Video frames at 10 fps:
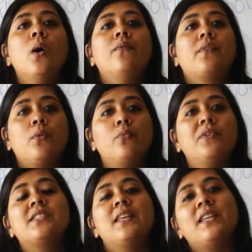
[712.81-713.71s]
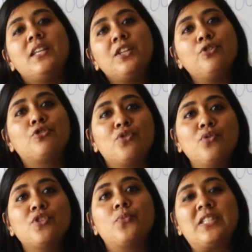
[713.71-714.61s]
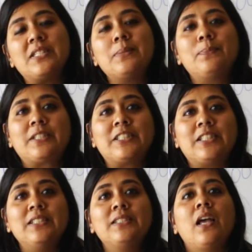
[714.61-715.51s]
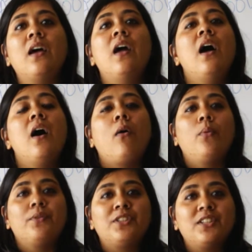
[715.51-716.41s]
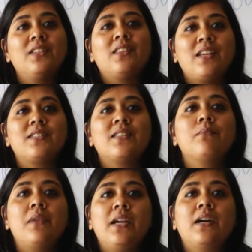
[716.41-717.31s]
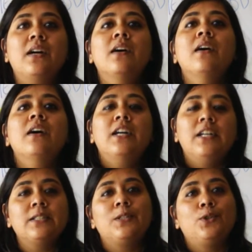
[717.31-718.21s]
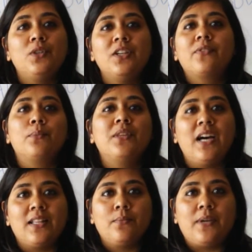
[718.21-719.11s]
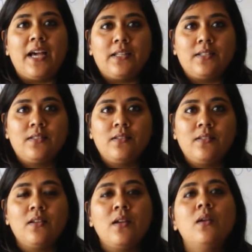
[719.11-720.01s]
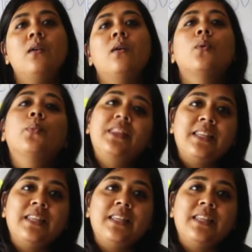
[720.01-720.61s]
from which they need to choose which are the pictures or which are the things that make Earth unique from the other planets. With